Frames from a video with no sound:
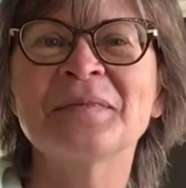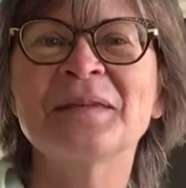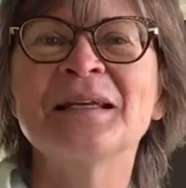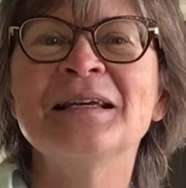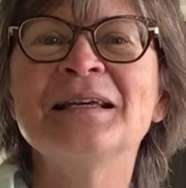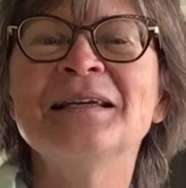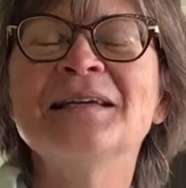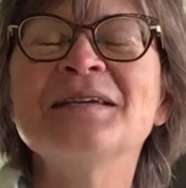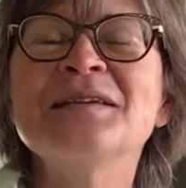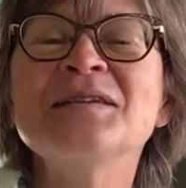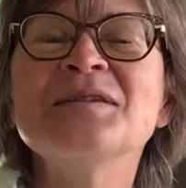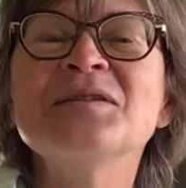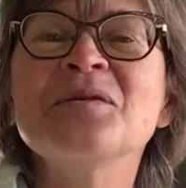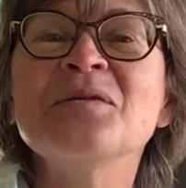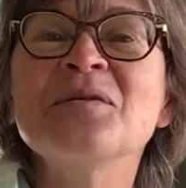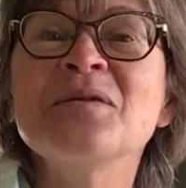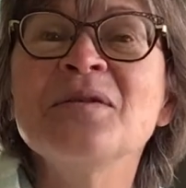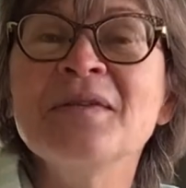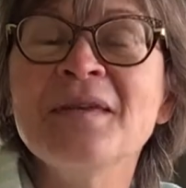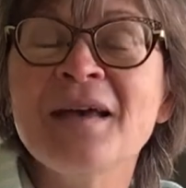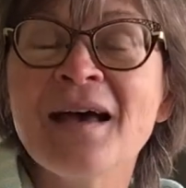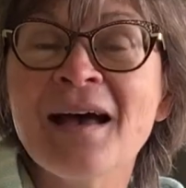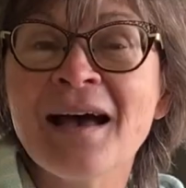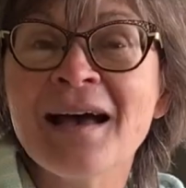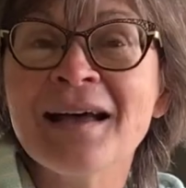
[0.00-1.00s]
So
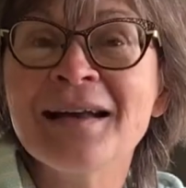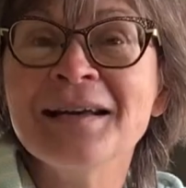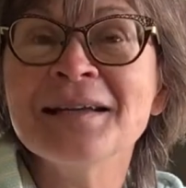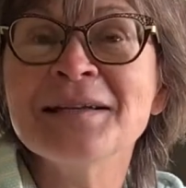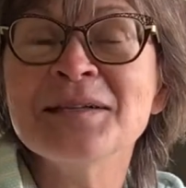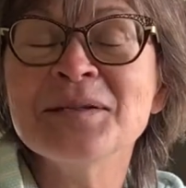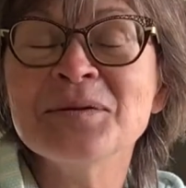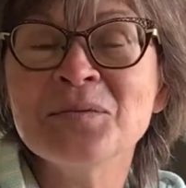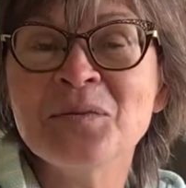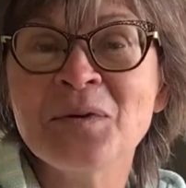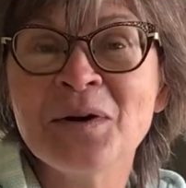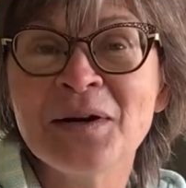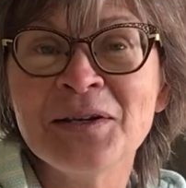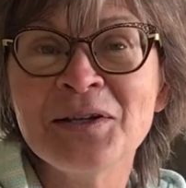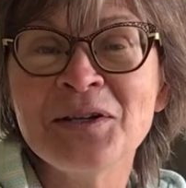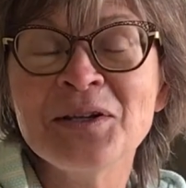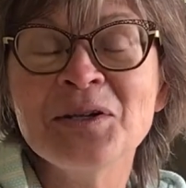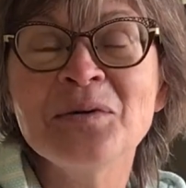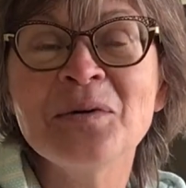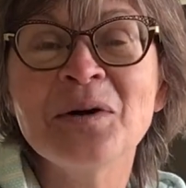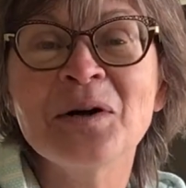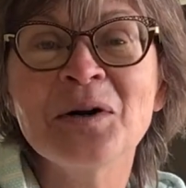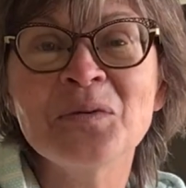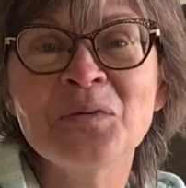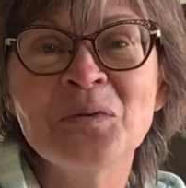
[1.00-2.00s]
that is what you
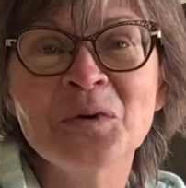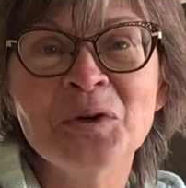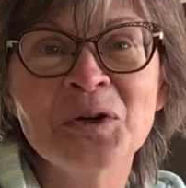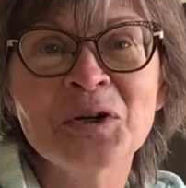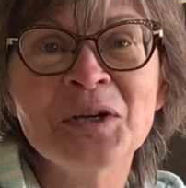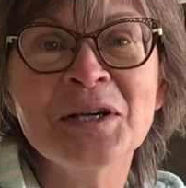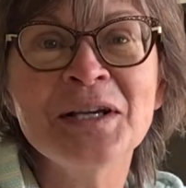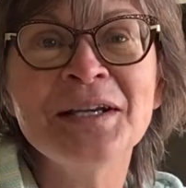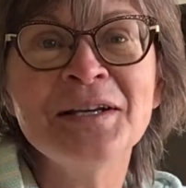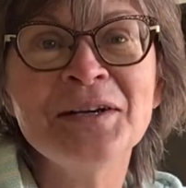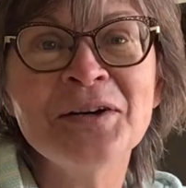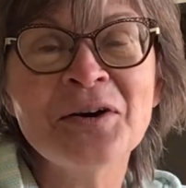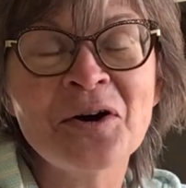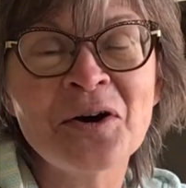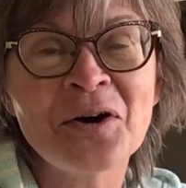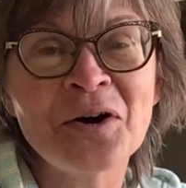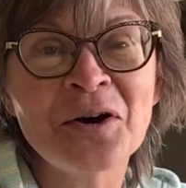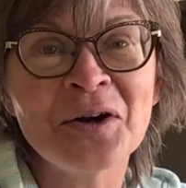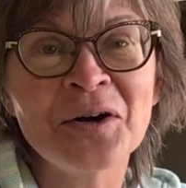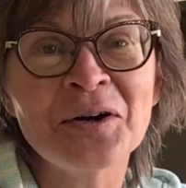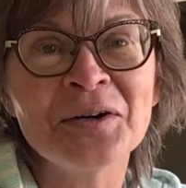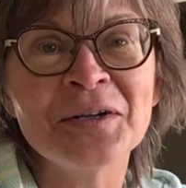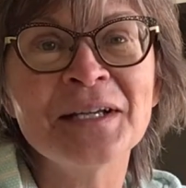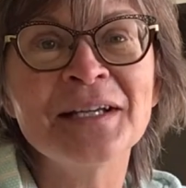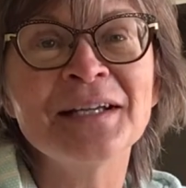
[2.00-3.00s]
are working
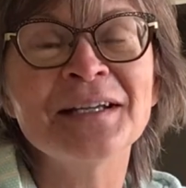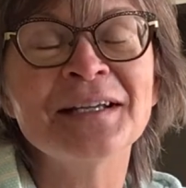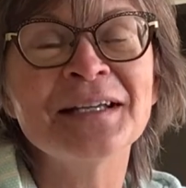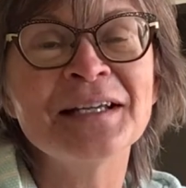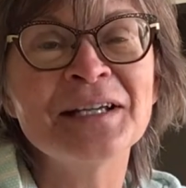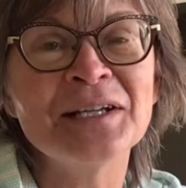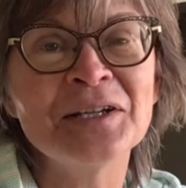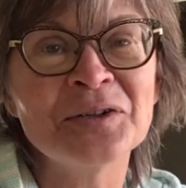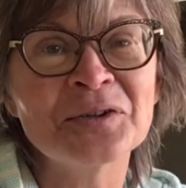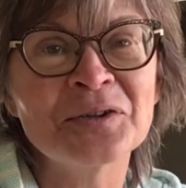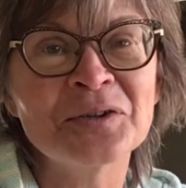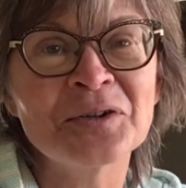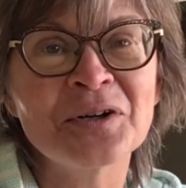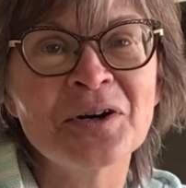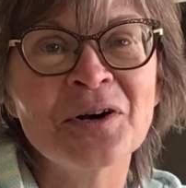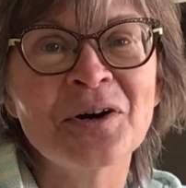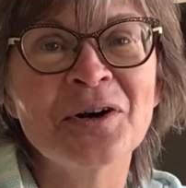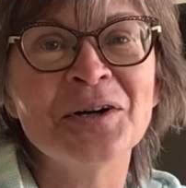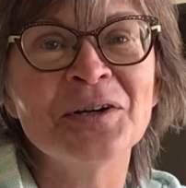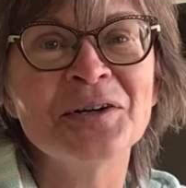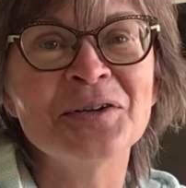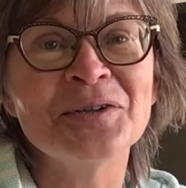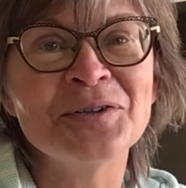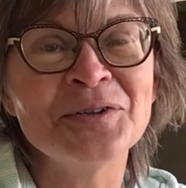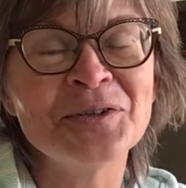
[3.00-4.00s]
hard in
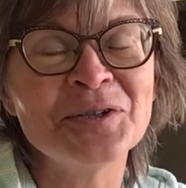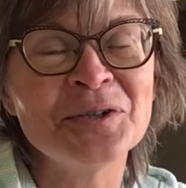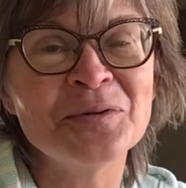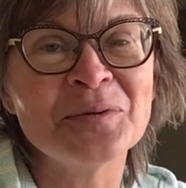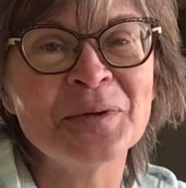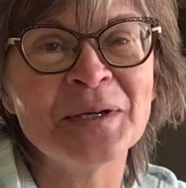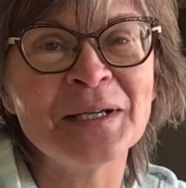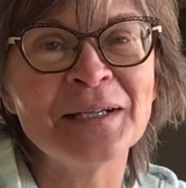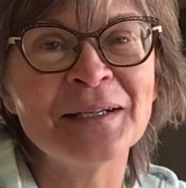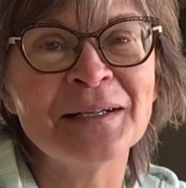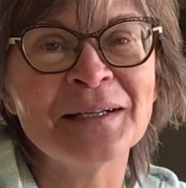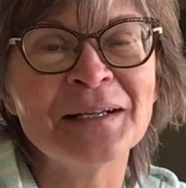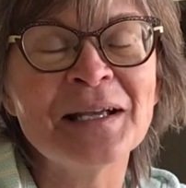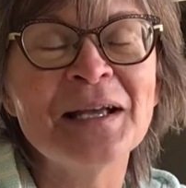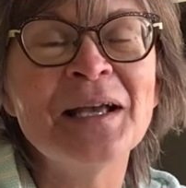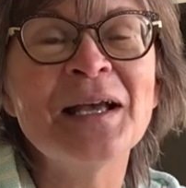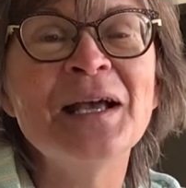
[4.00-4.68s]
kindergarten doing.